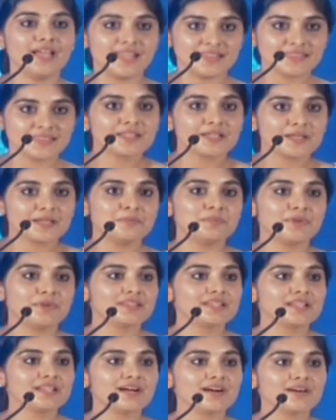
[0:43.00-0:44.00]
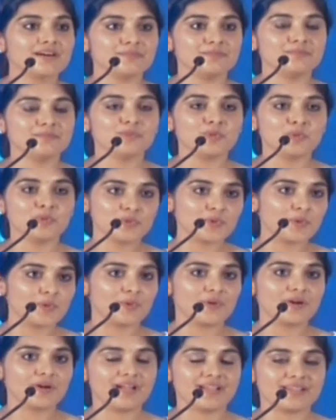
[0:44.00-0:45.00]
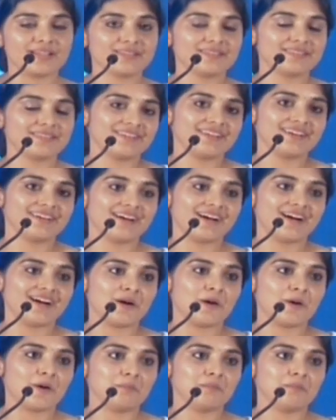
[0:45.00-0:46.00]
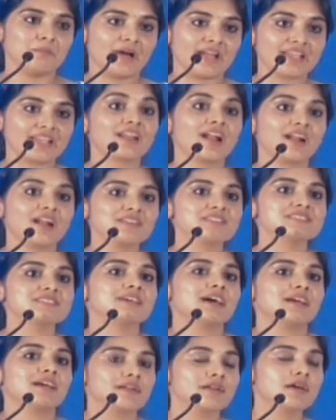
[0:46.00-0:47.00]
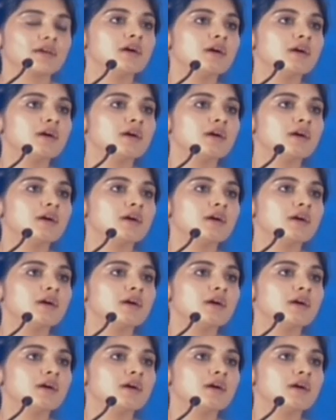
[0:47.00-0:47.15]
enta ibbandiga undo I can understand.